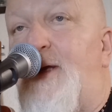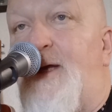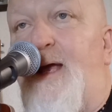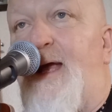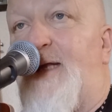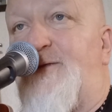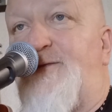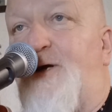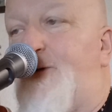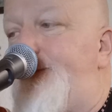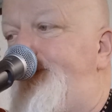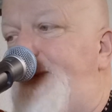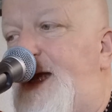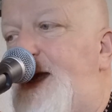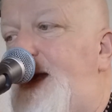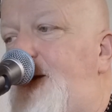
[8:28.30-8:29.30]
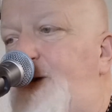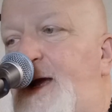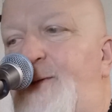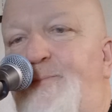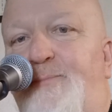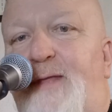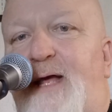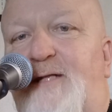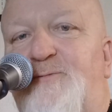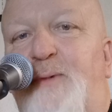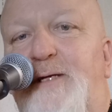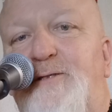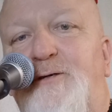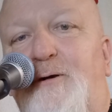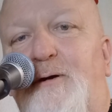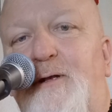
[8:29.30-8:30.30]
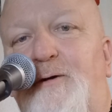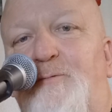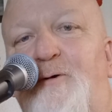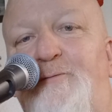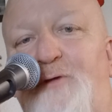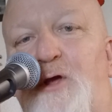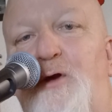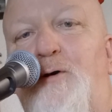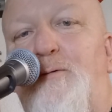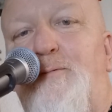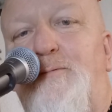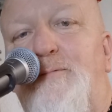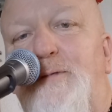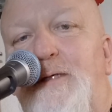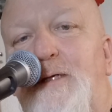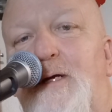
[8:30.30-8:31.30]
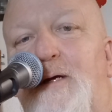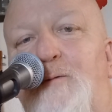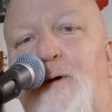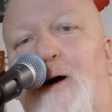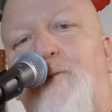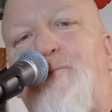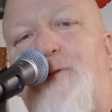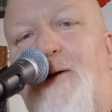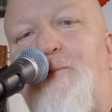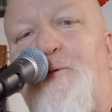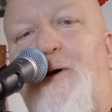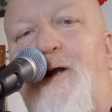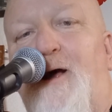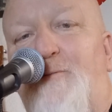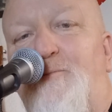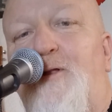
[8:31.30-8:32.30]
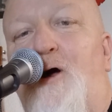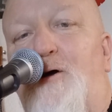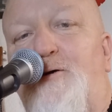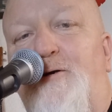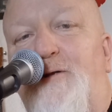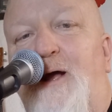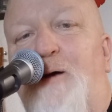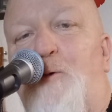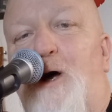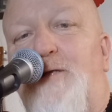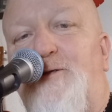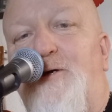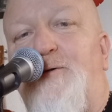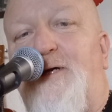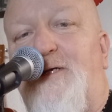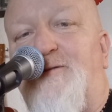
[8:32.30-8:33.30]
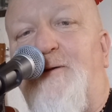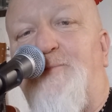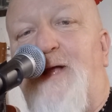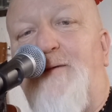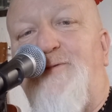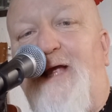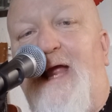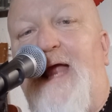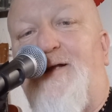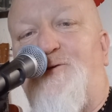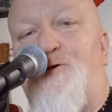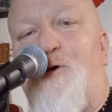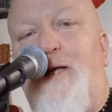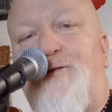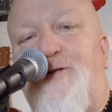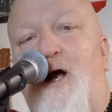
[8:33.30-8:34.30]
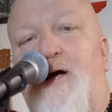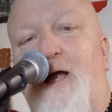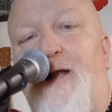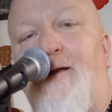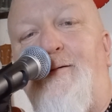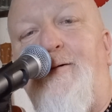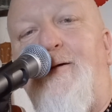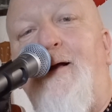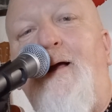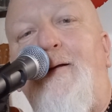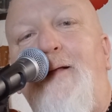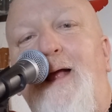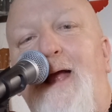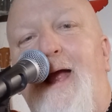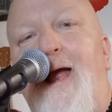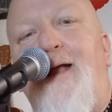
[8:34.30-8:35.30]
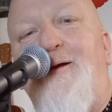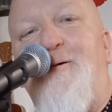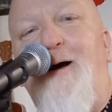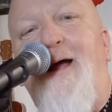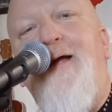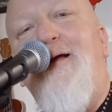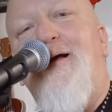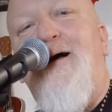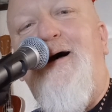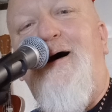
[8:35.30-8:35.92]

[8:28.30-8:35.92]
And so anyway, that's my short little review. Well, it probably went on longer than I want to because sometimes I can't quit talking. Anyway,